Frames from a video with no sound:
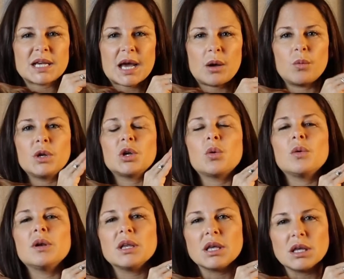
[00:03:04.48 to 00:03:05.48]
down, we don't
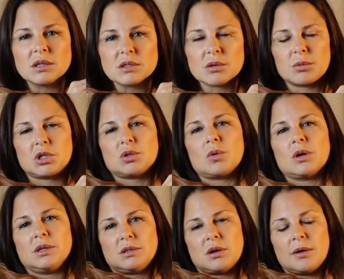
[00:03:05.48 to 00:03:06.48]
need so much
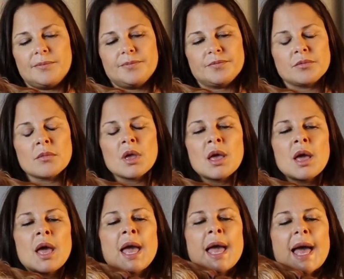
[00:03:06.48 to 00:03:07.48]
cortisol.
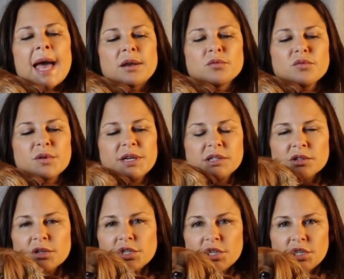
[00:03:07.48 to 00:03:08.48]
And
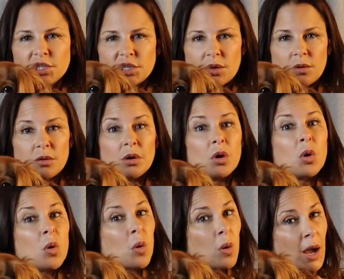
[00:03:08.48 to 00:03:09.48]
research has shown
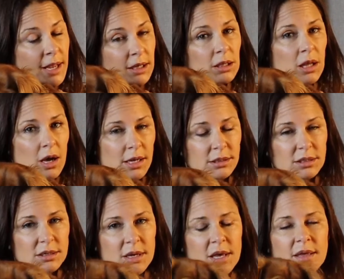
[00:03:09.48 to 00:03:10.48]
quite a lot
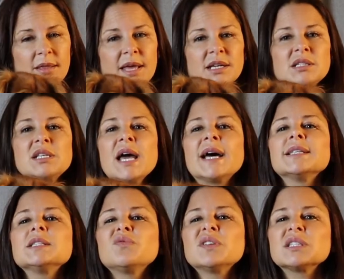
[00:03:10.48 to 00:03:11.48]
that
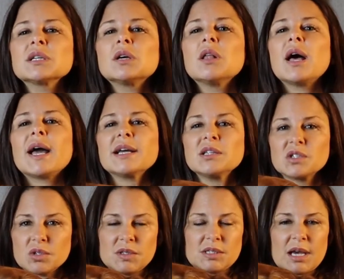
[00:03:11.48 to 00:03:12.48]
intense physical
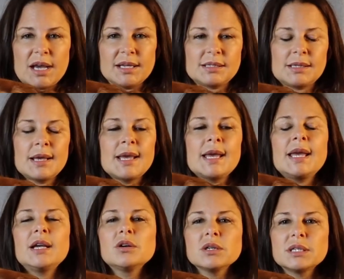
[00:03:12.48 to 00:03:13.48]
exercise
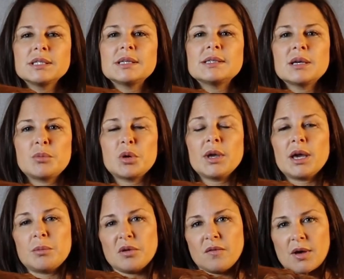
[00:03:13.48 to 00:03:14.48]
increases
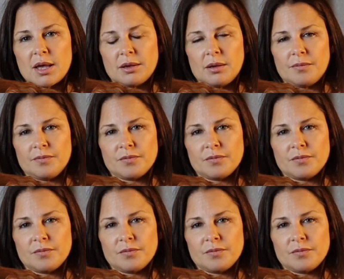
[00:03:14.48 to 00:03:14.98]
hippocampal volume.